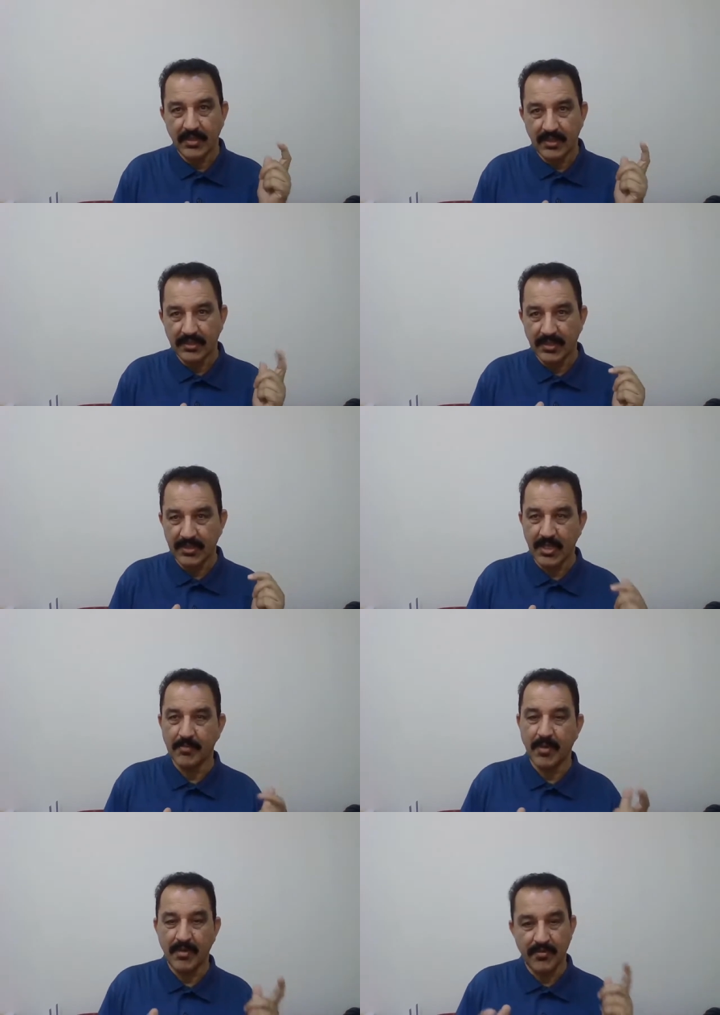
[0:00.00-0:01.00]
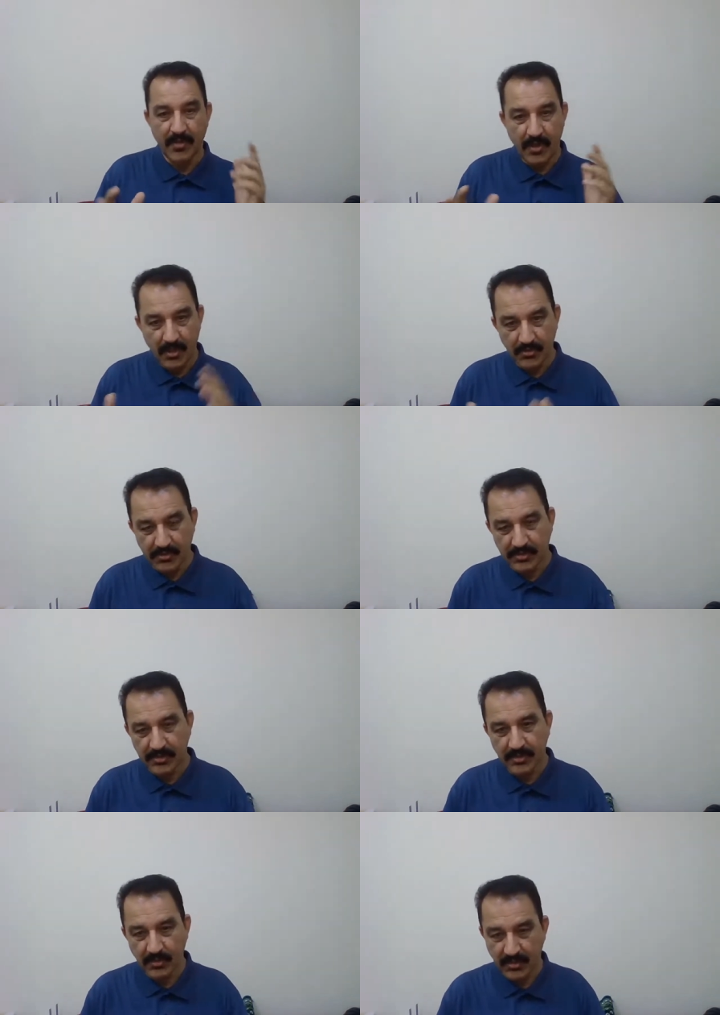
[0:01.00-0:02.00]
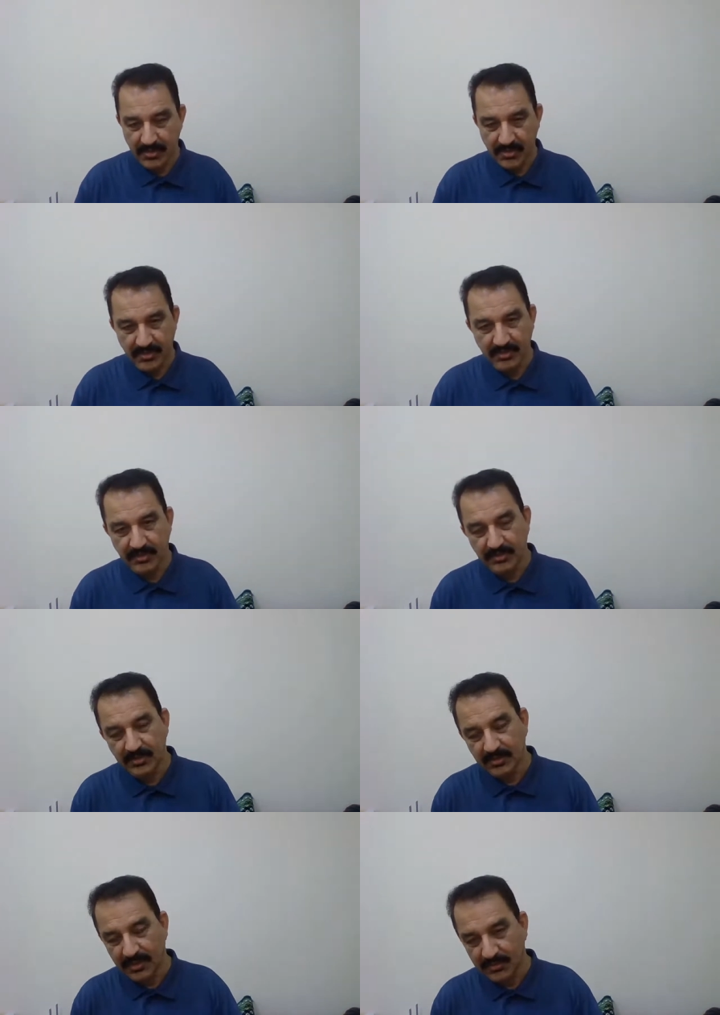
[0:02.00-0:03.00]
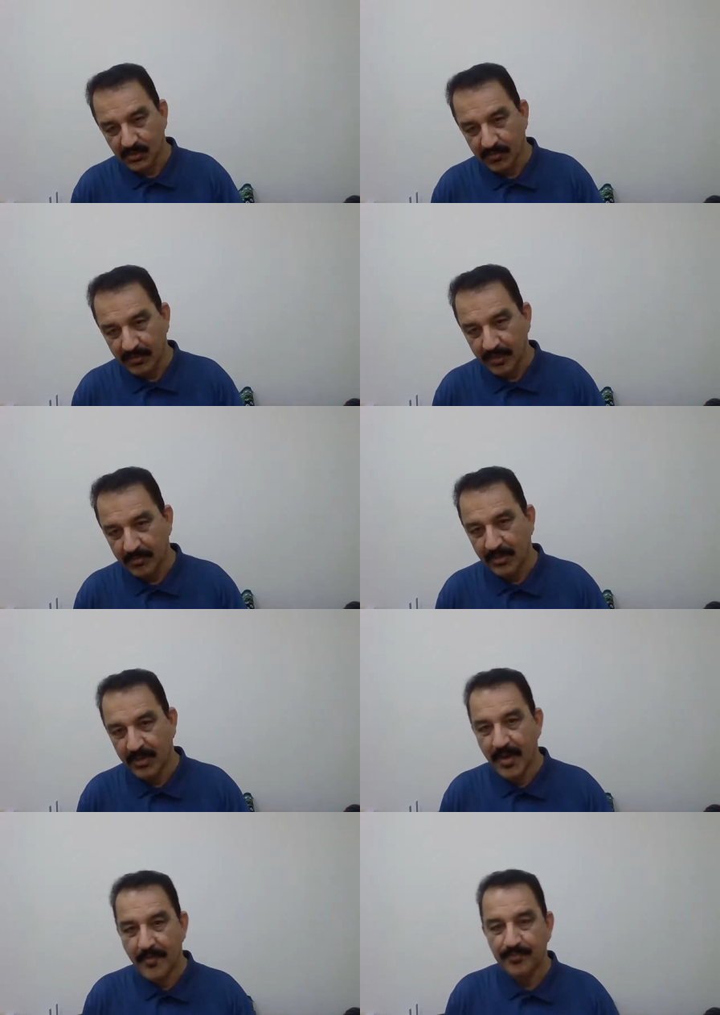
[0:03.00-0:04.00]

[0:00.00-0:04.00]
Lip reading: in the shape of house connections. This is also available.